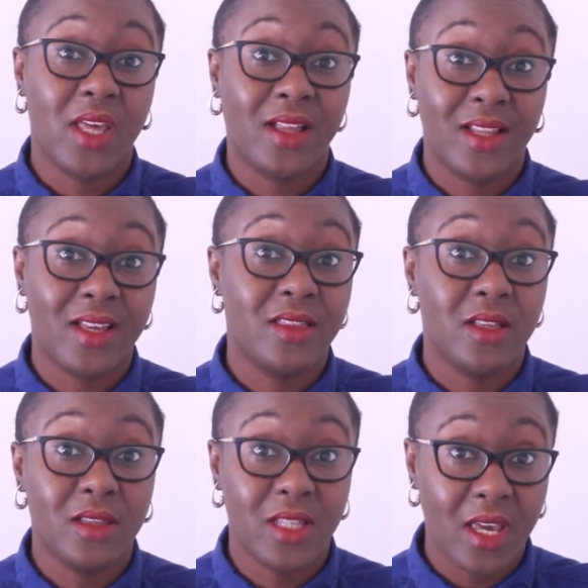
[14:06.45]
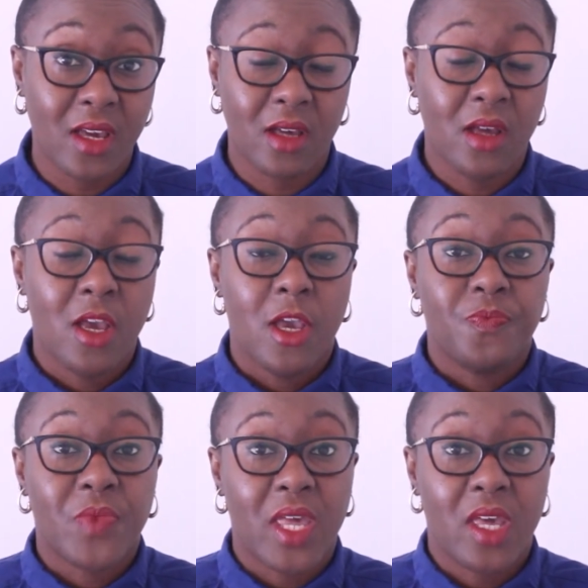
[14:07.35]
click the link
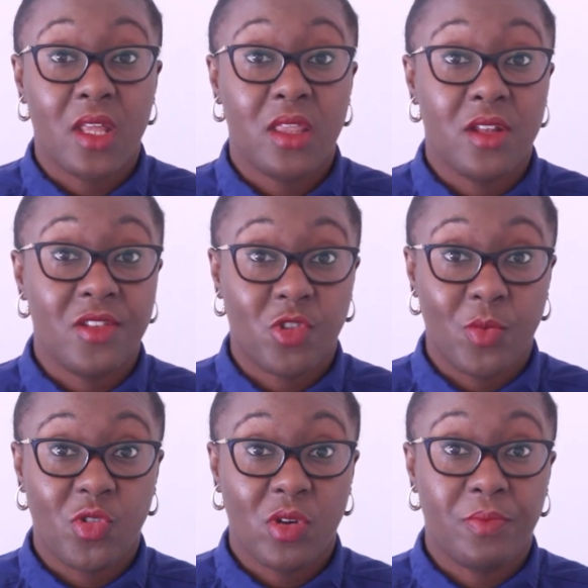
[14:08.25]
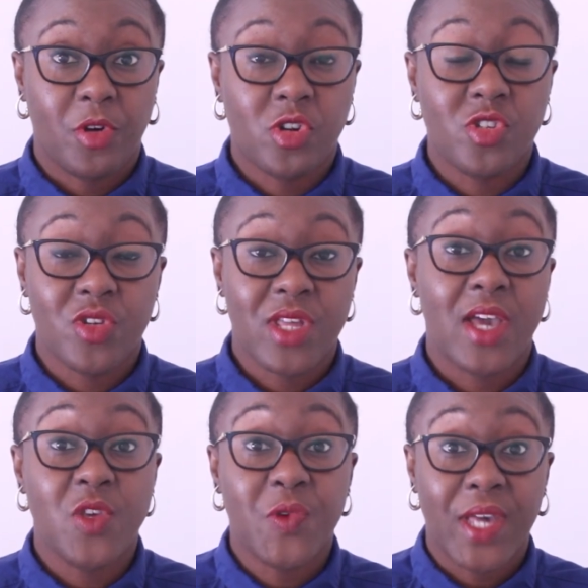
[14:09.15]
in the description box so
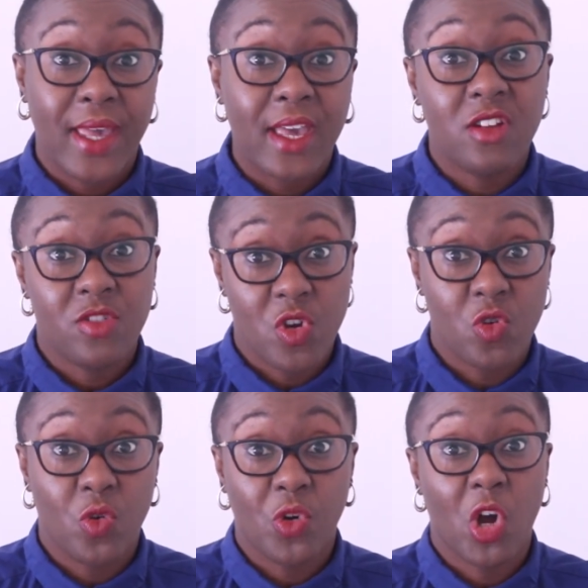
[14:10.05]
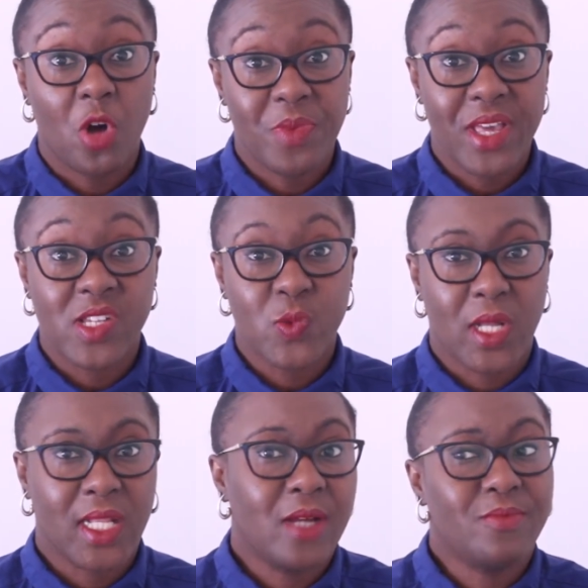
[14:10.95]
that you can get your own copy as
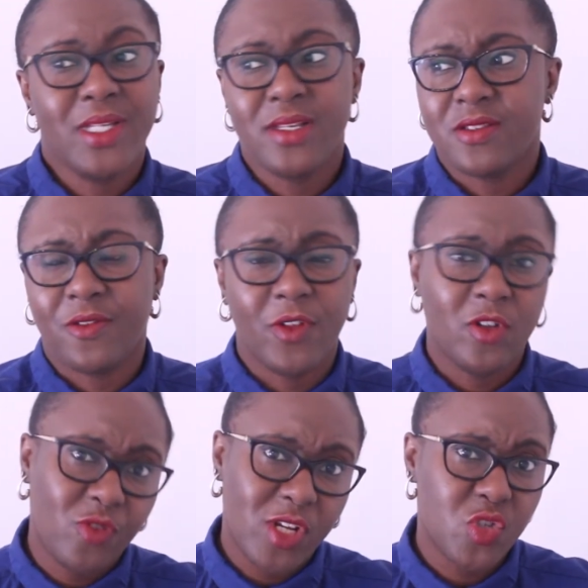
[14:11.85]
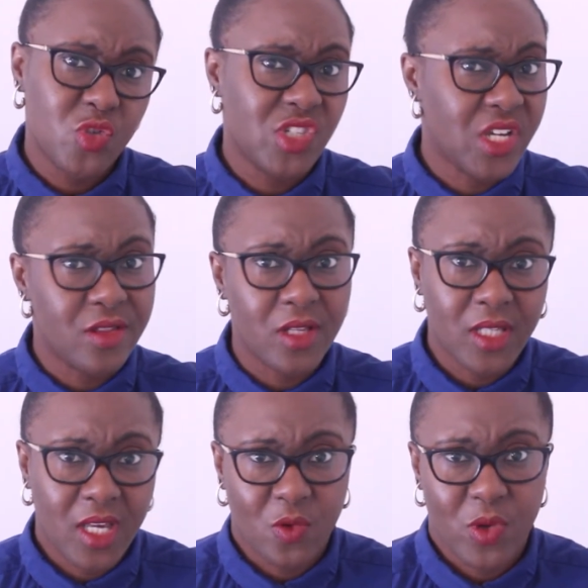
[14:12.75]
well. And please feel free to share the
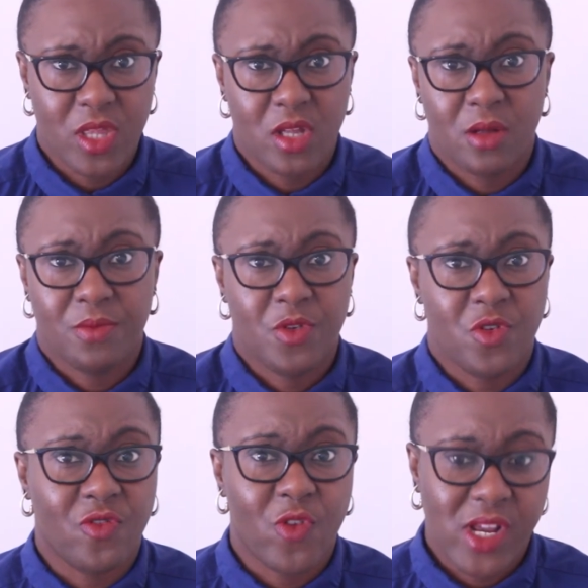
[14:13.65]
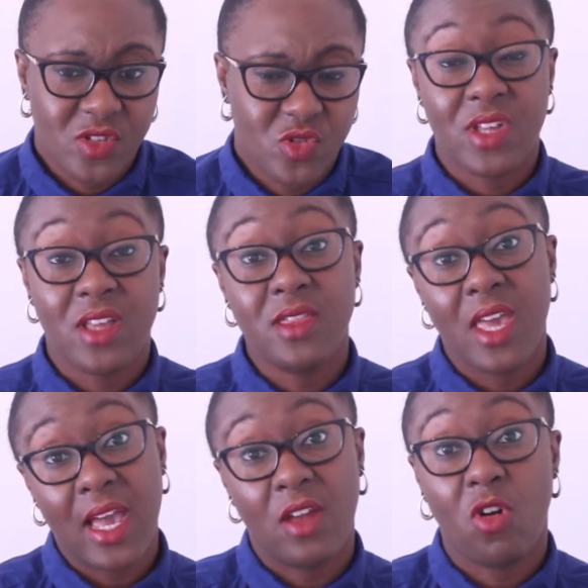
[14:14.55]
link with your friends so that
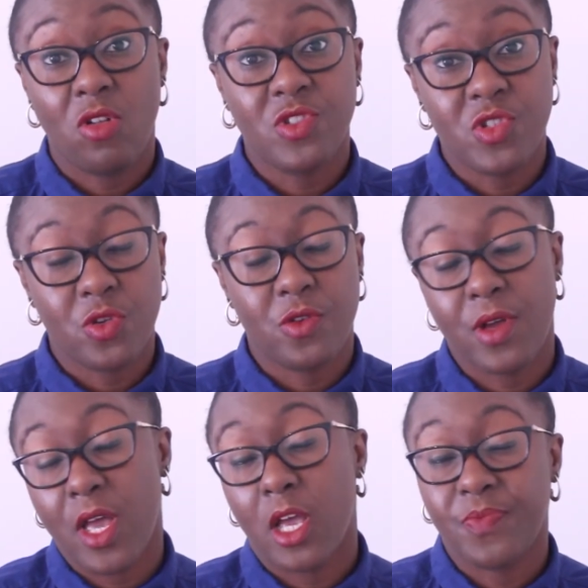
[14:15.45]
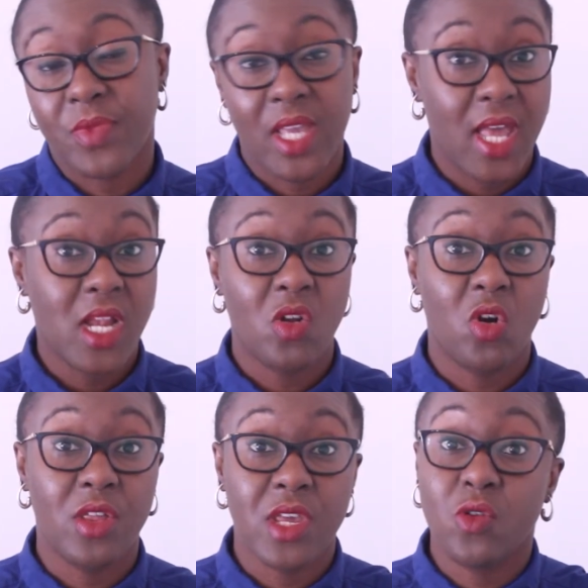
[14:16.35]
they can also get in
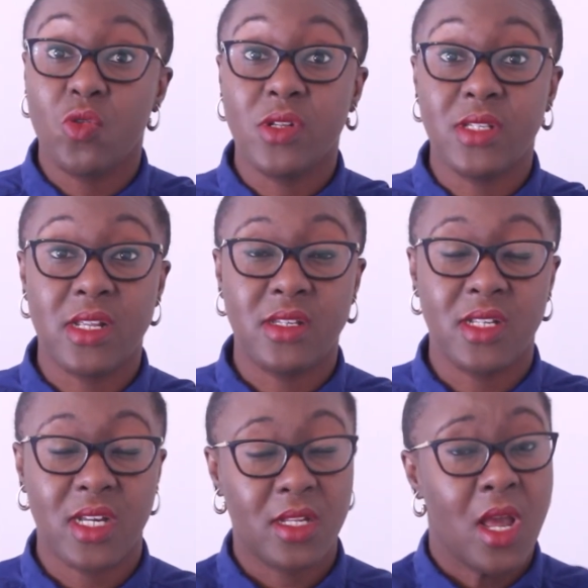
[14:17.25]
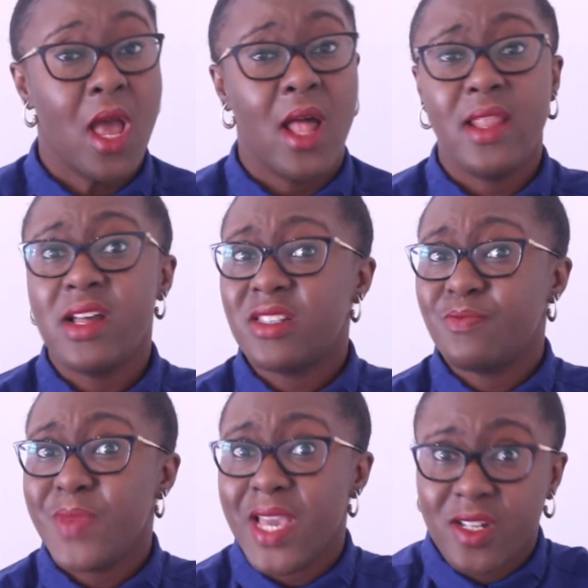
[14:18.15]
on their goal setting, and let's
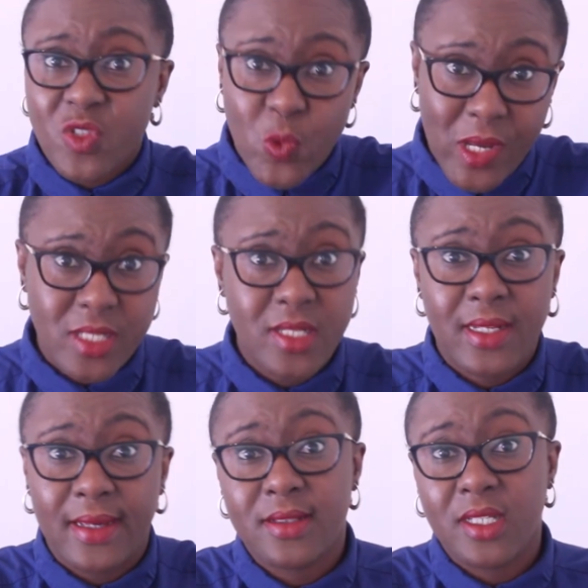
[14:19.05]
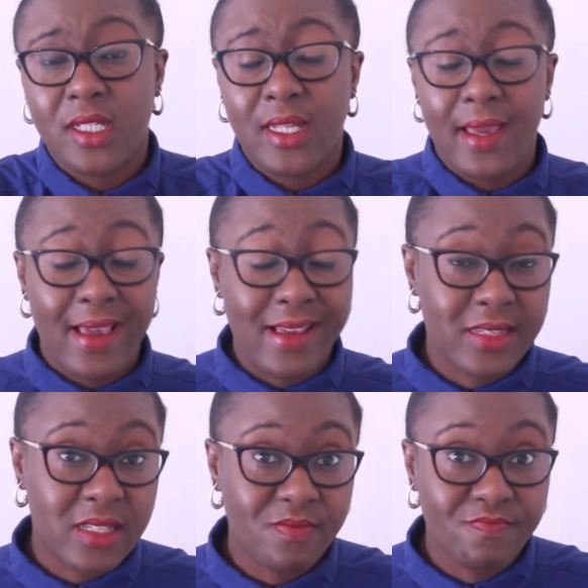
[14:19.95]
make 2019 a
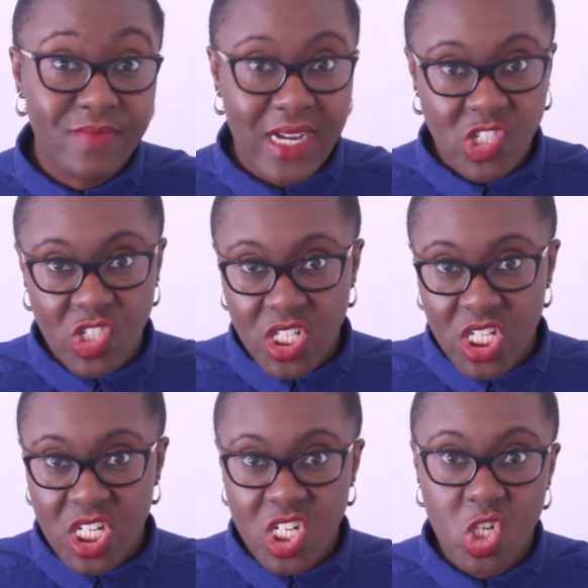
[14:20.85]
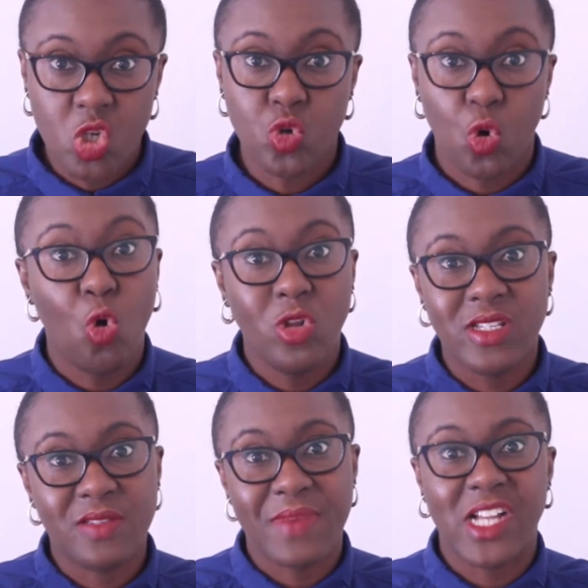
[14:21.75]
smashing year, a goal
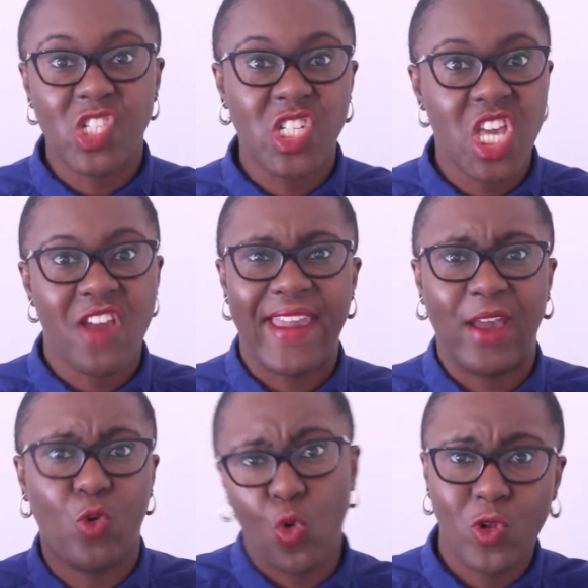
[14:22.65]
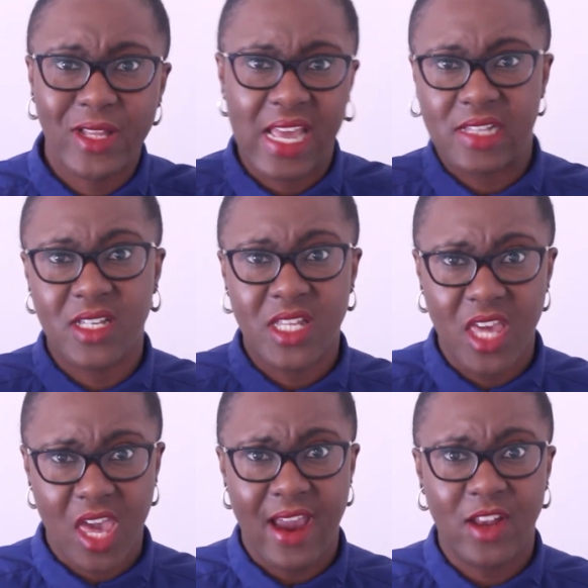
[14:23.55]
smashing year, a goal getting
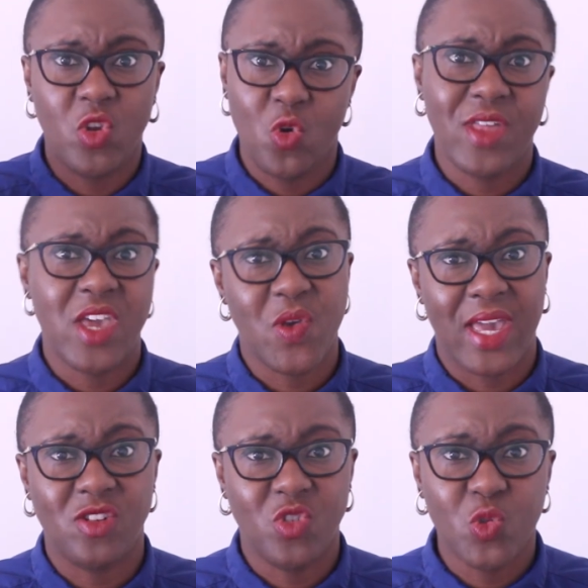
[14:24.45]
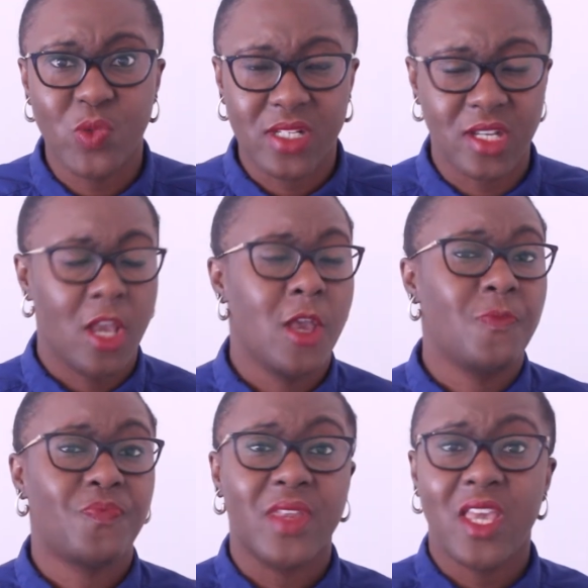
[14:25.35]
year. I know that you can do it.
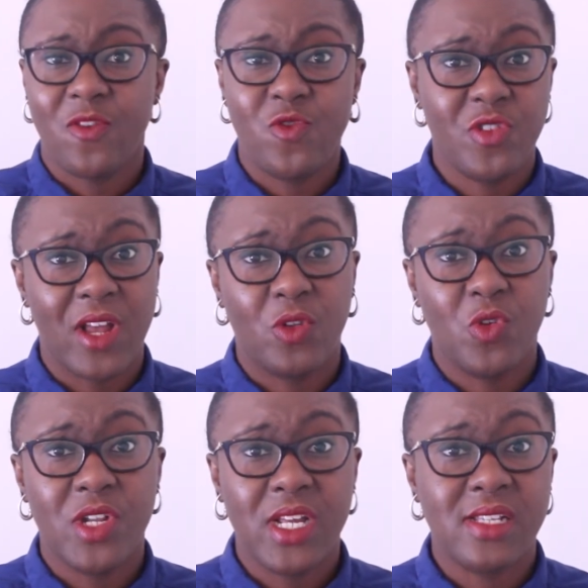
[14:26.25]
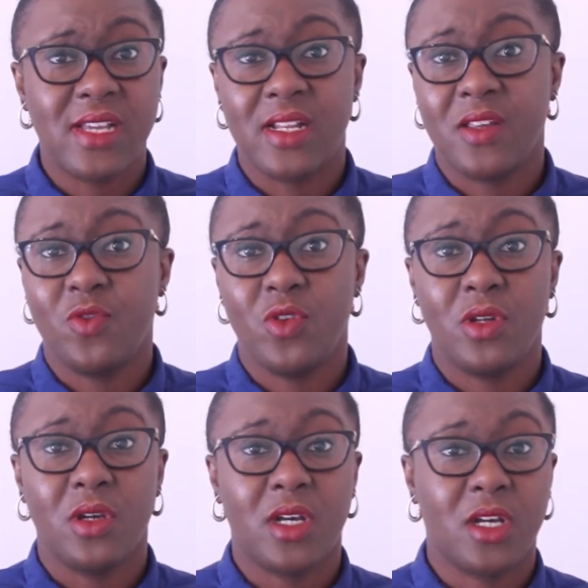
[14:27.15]
If you download it, and if
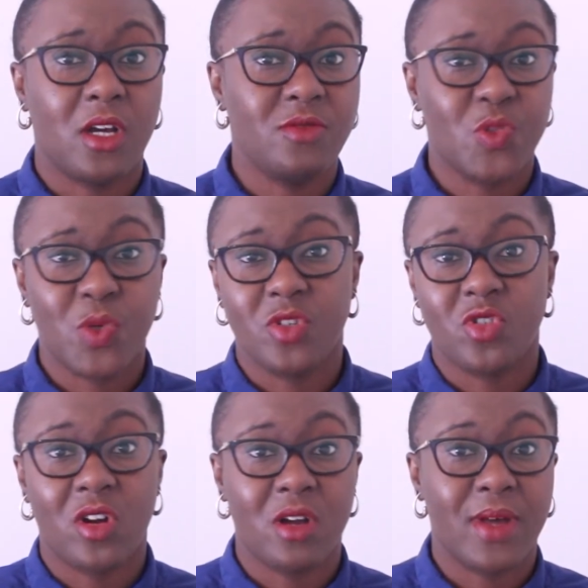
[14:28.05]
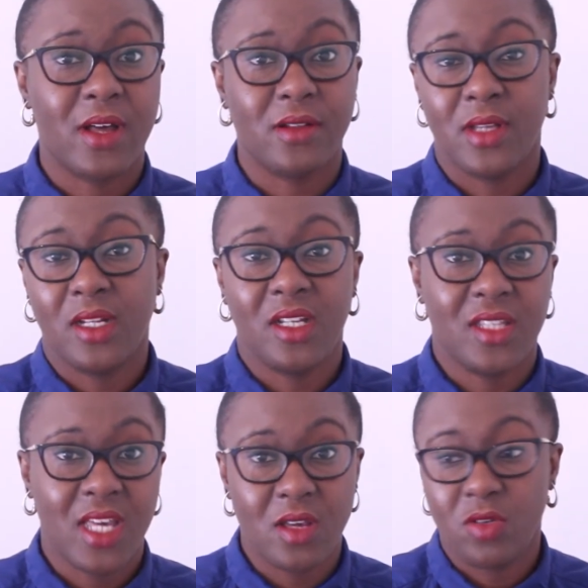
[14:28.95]
you just want to talk about
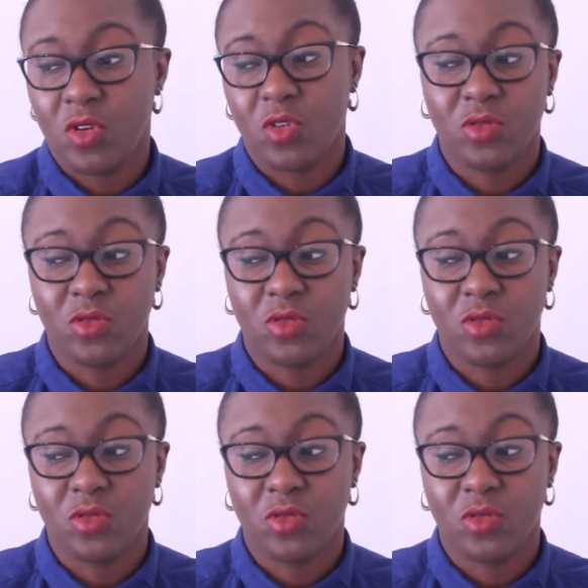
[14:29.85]
anything